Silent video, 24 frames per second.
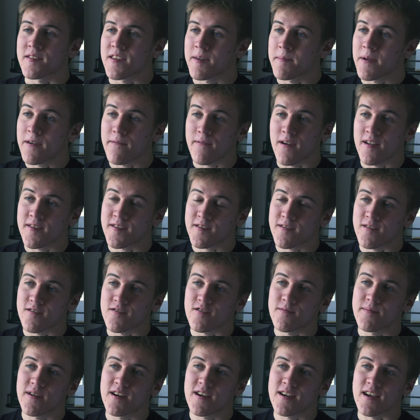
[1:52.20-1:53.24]
teammate finds a
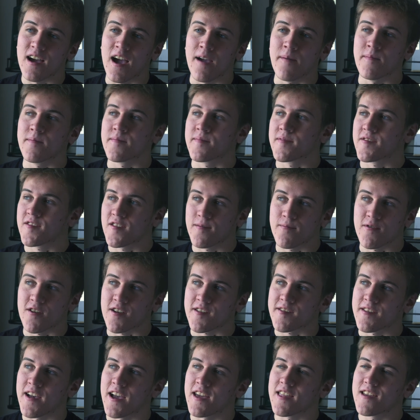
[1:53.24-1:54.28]
critical bug, I'm super
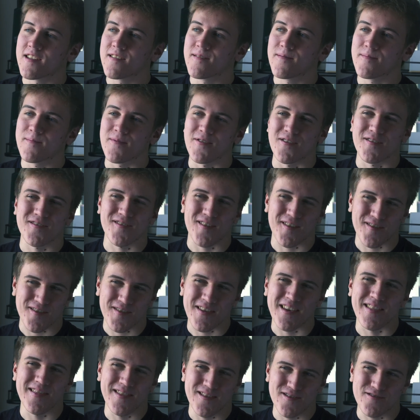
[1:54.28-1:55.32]
excited, but there's also
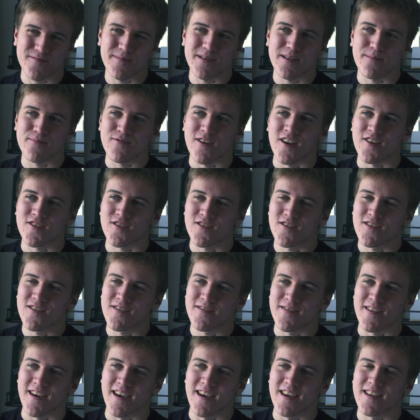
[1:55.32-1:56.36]
that little bit of pressure
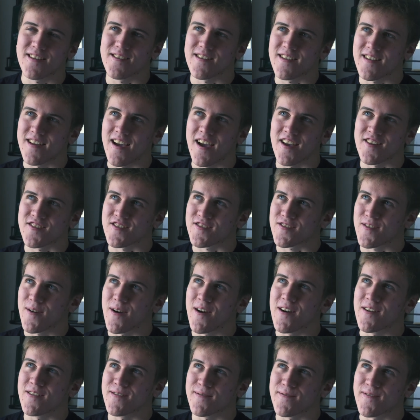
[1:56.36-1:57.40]
that I should go
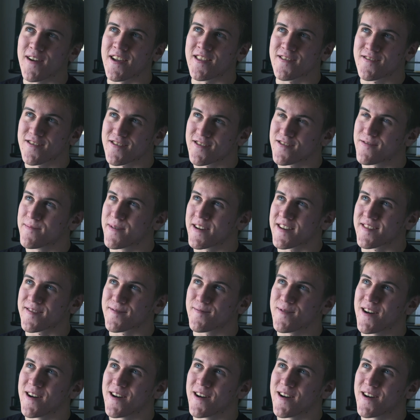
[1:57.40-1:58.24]
out and find a critical bug as